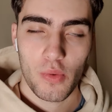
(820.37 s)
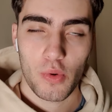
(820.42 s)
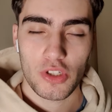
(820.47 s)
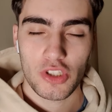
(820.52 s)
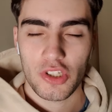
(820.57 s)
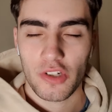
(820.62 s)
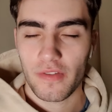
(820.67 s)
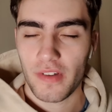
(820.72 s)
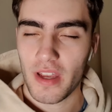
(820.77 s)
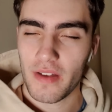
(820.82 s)

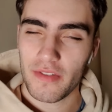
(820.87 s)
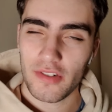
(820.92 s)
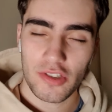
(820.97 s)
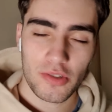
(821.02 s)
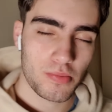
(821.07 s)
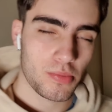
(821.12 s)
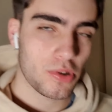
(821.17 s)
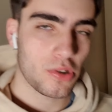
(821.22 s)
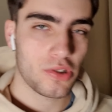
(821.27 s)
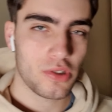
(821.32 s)
What's your favourite
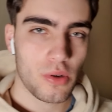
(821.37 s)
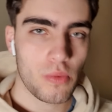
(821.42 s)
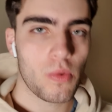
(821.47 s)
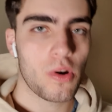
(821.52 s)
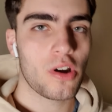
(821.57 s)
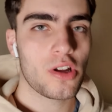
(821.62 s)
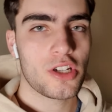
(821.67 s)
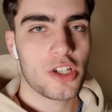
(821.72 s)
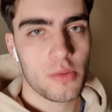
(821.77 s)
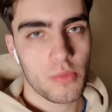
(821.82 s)
sport to
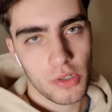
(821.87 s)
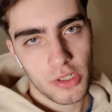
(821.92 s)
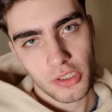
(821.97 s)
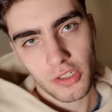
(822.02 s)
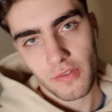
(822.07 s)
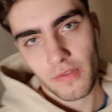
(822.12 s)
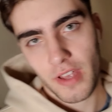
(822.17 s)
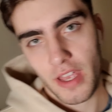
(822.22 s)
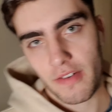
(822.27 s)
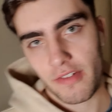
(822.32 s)
watch and
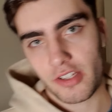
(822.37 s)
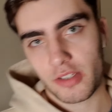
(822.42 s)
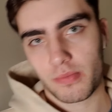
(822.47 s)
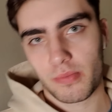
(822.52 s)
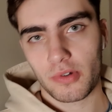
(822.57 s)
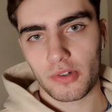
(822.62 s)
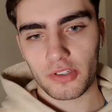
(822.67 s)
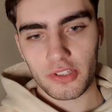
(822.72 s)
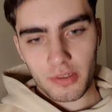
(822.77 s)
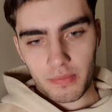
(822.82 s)
what's your favourite
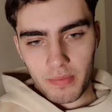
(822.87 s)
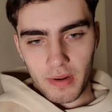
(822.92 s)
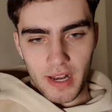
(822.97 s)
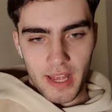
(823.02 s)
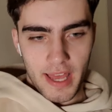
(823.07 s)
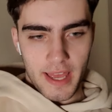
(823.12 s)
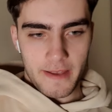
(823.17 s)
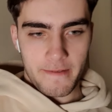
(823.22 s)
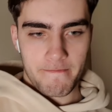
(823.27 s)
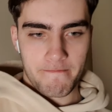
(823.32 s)
sport to
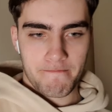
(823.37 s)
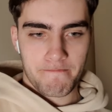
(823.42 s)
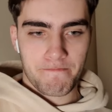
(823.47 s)
play?